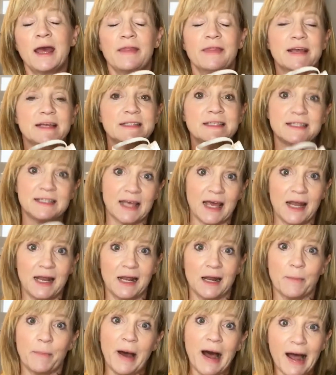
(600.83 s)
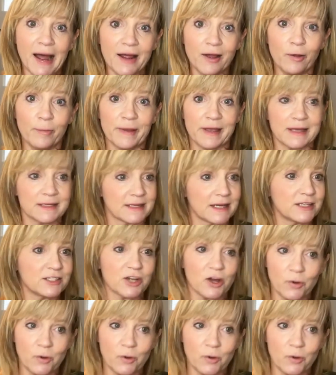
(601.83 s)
they sit in a pile because I don't